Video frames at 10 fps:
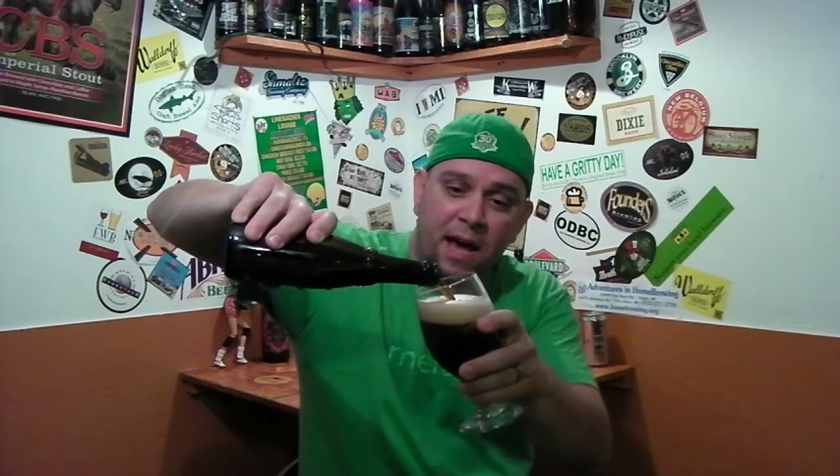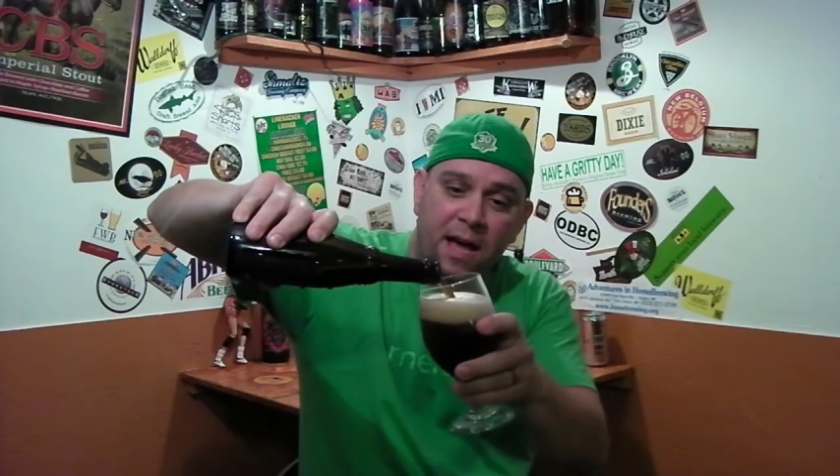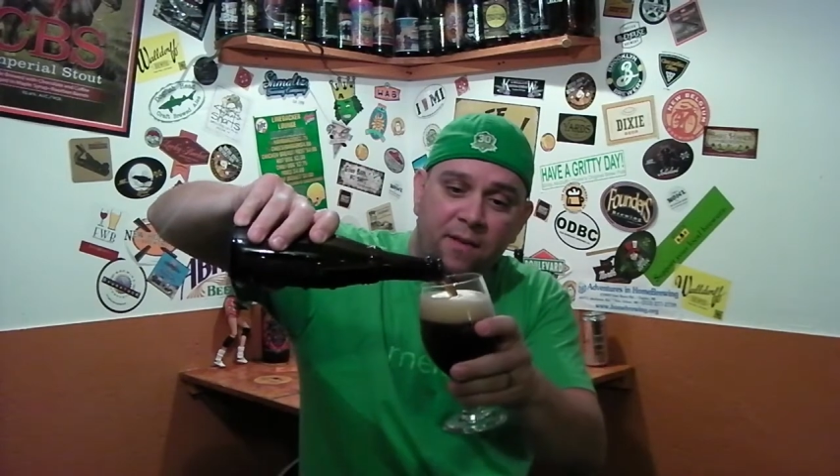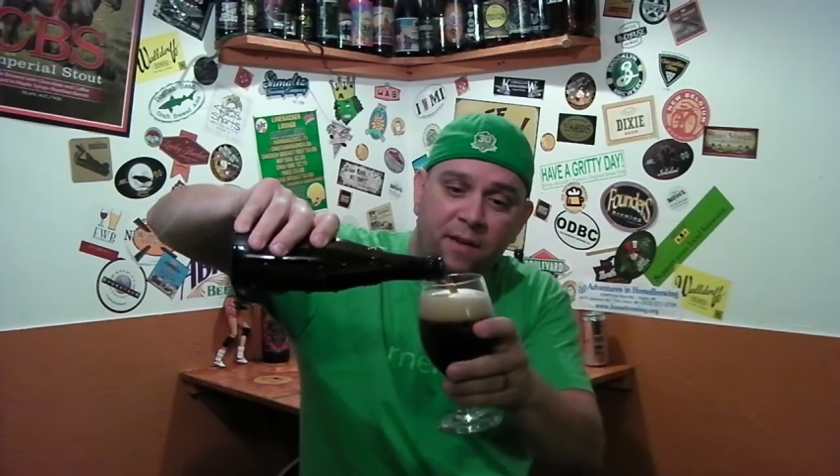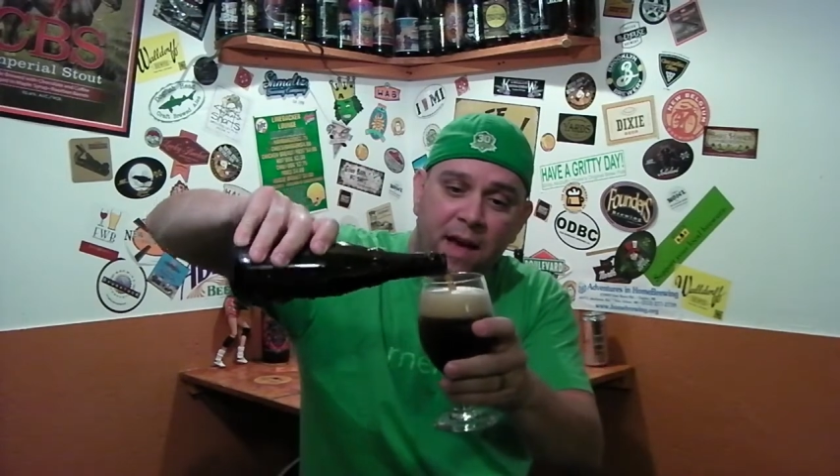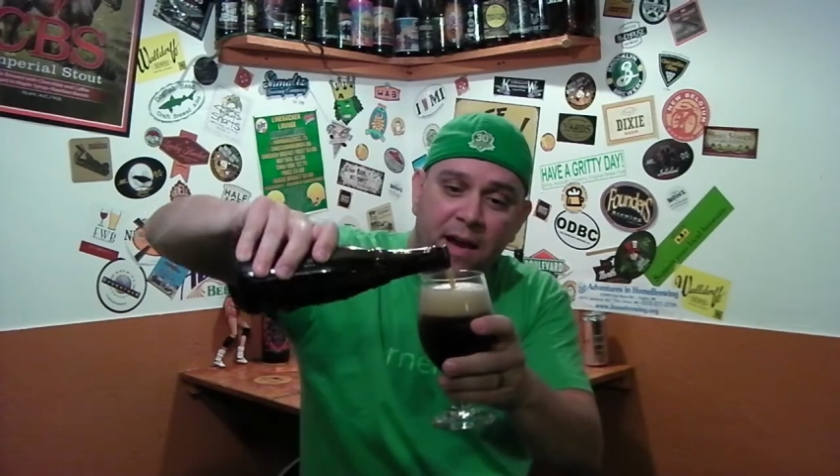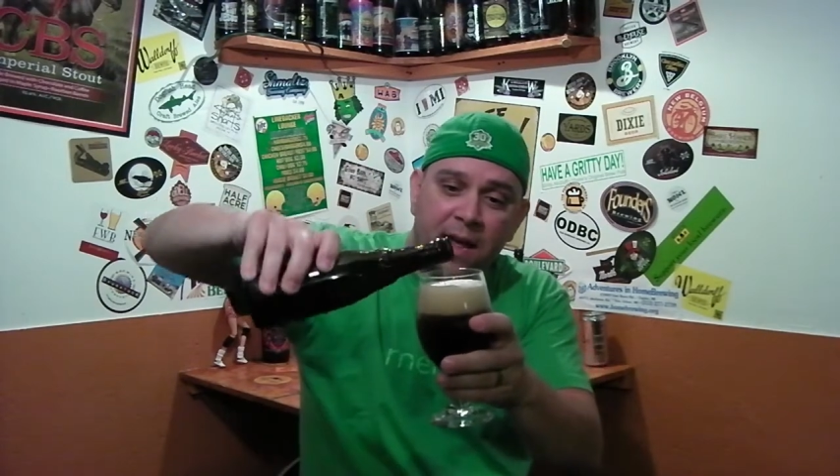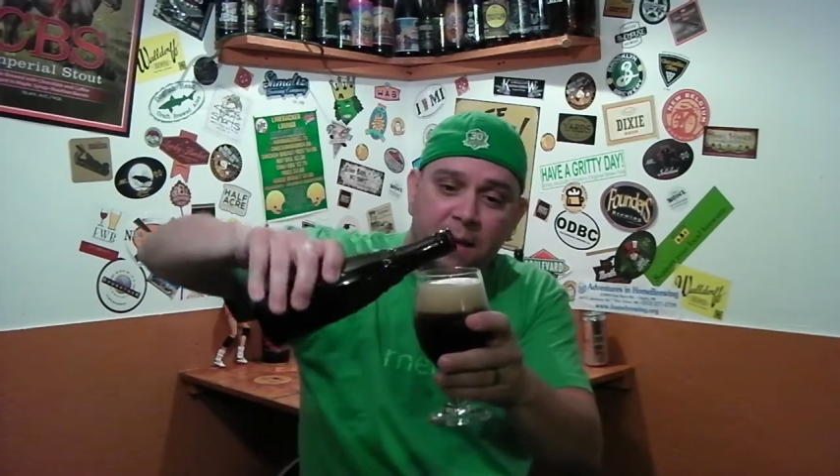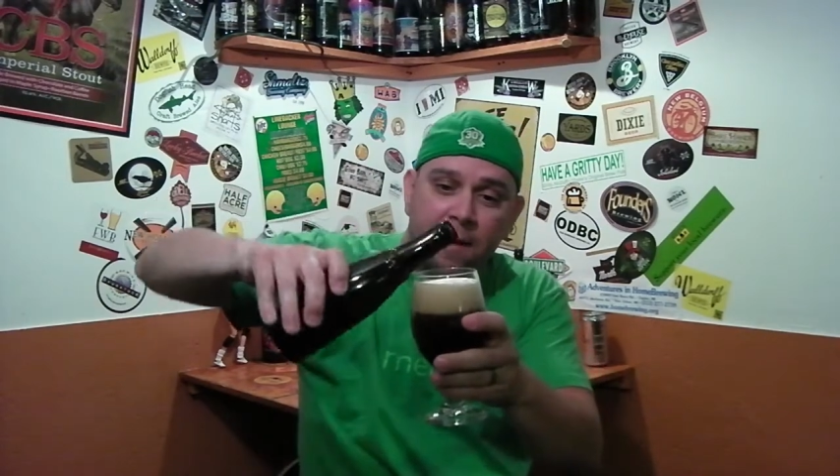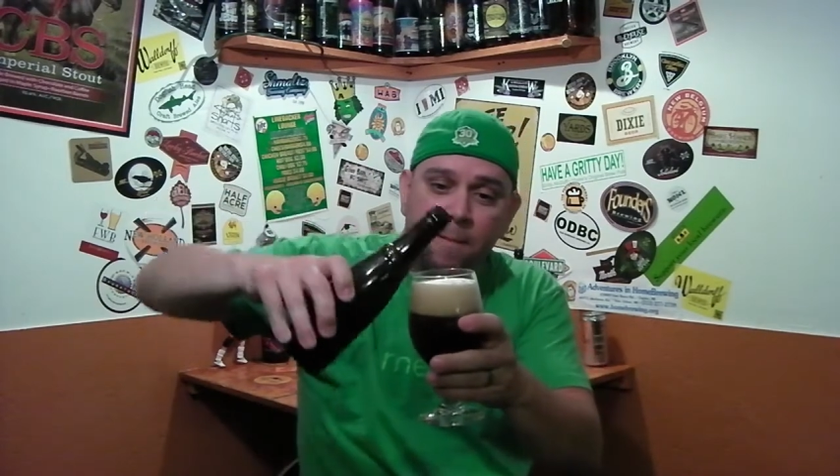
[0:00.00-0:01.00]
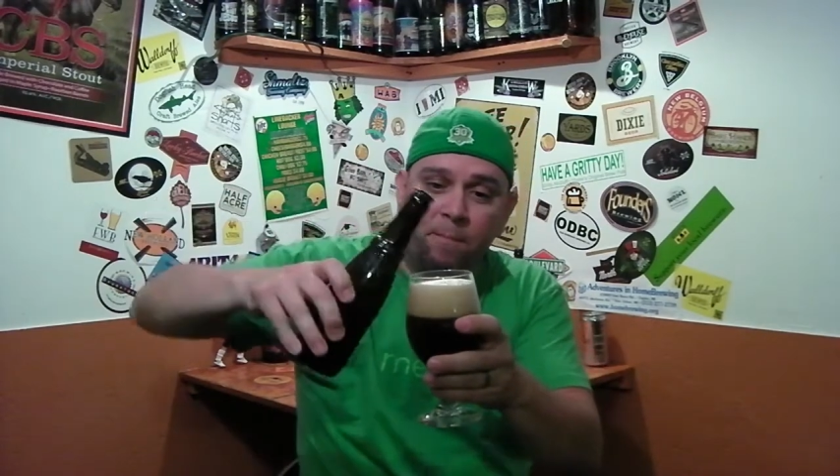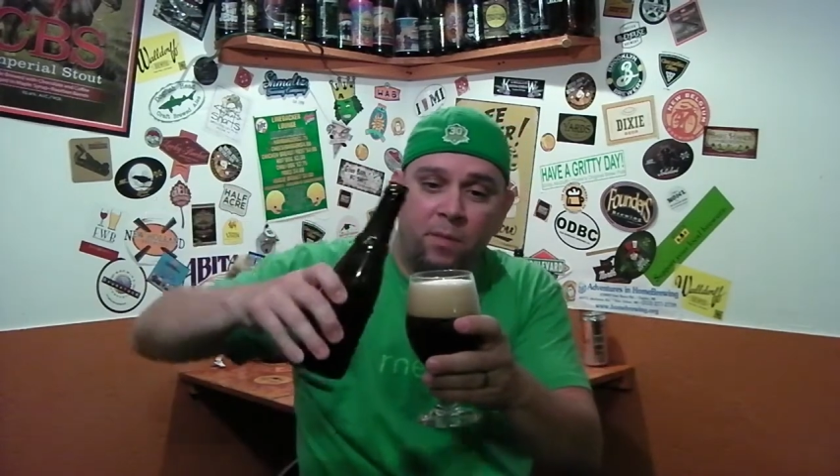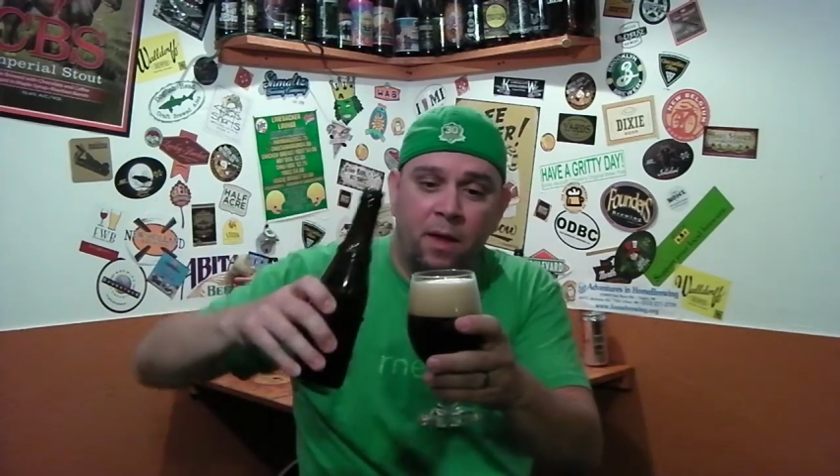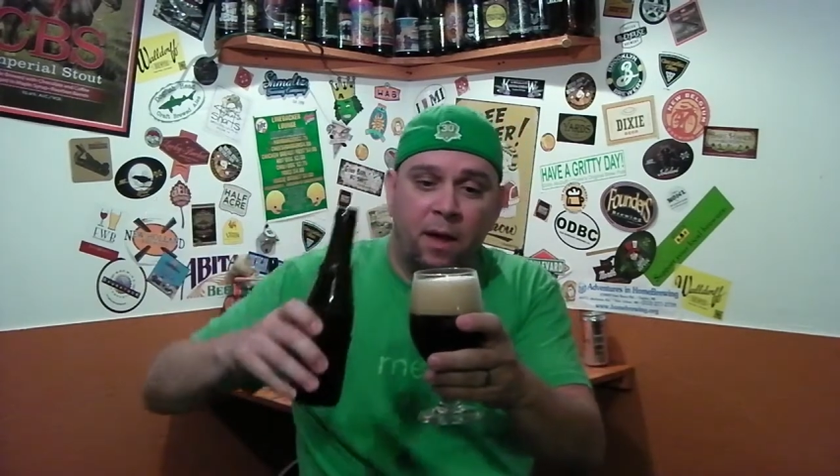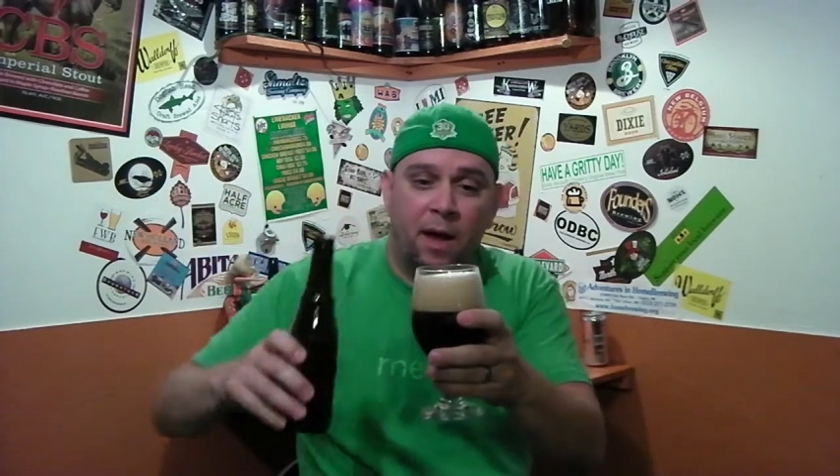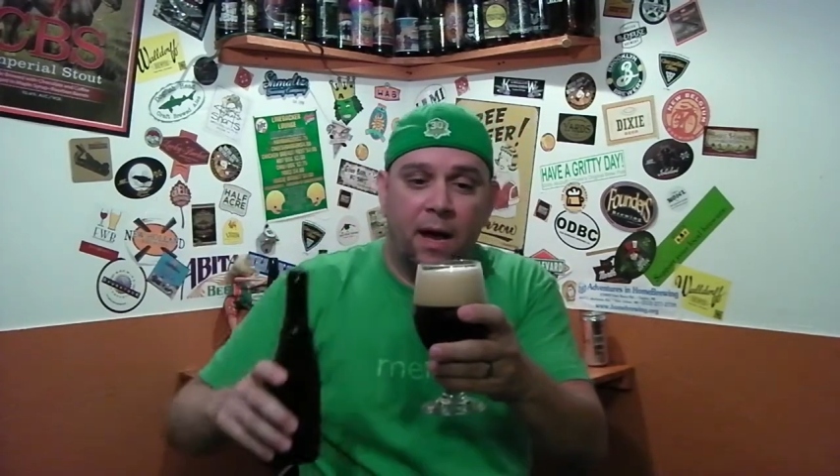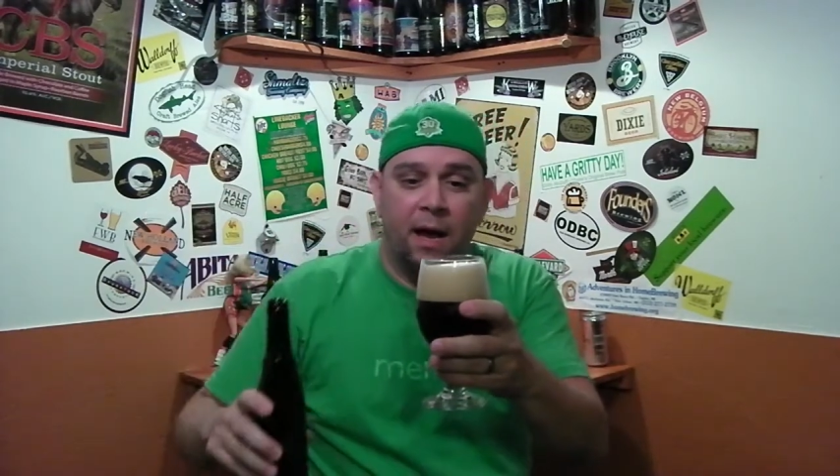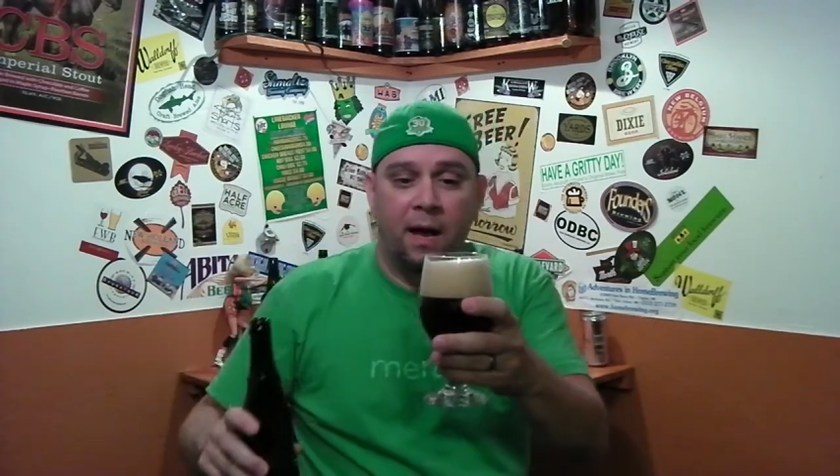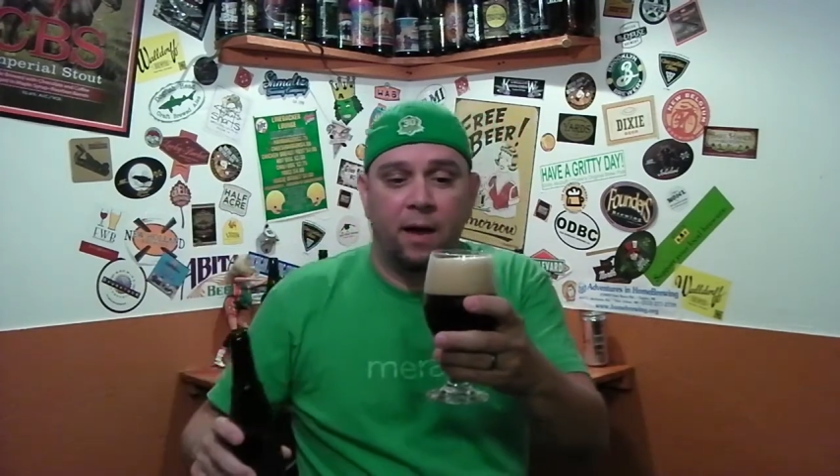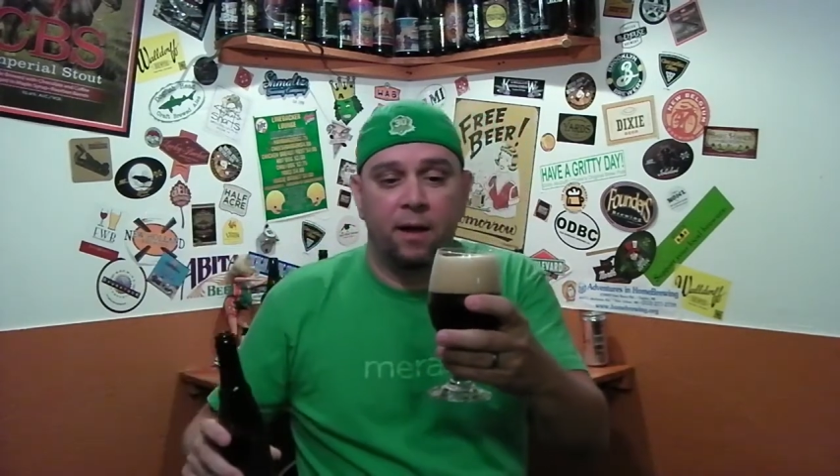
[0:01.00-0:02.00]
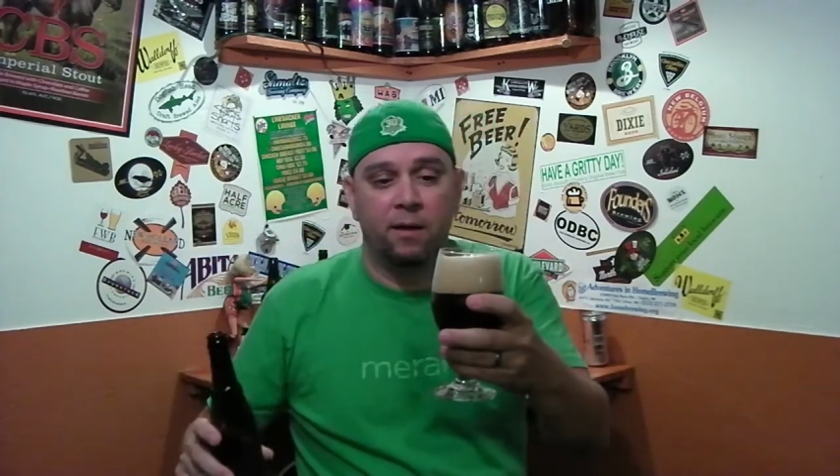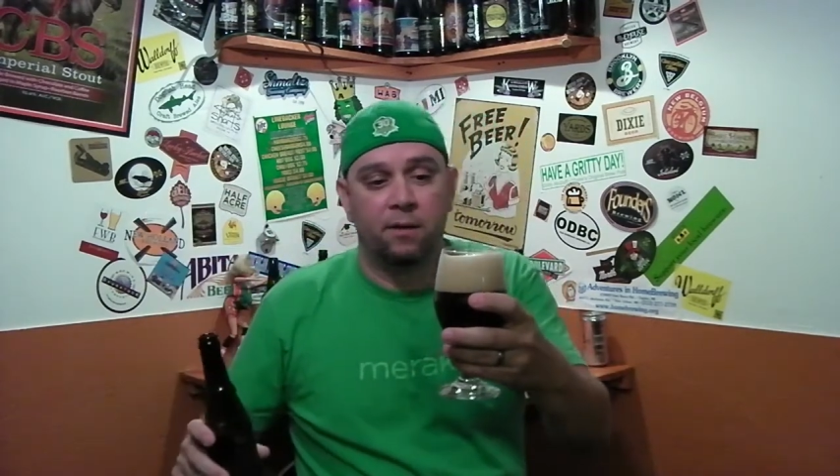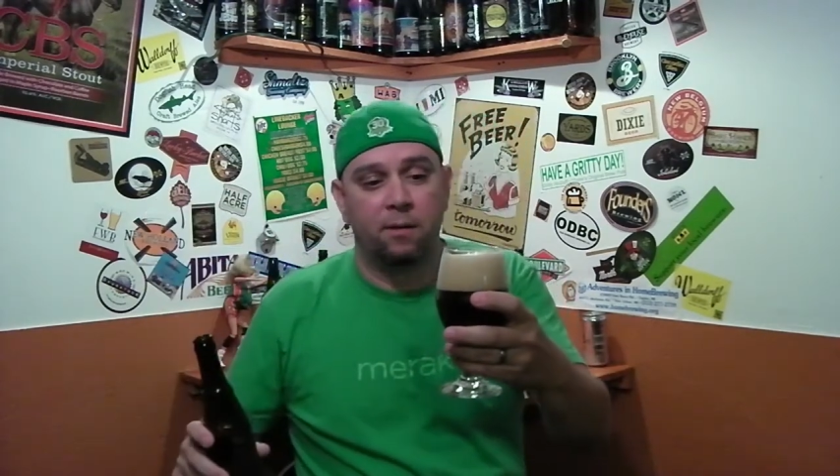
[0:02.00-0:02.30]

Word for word: I have got a uh,